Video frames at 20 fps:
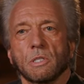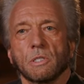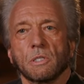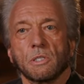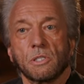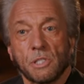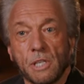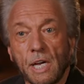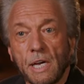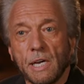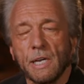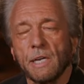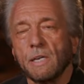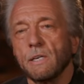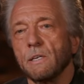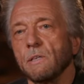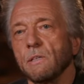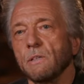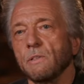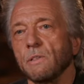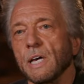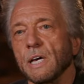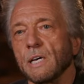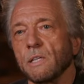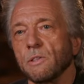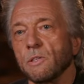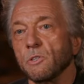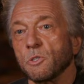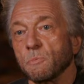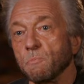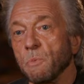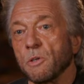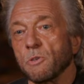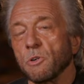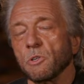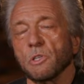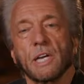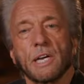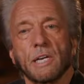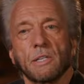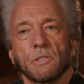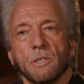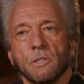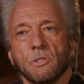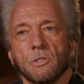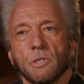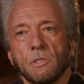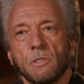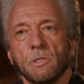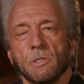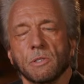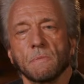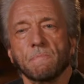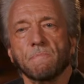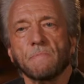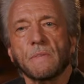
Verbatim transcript: say that this motherland existed.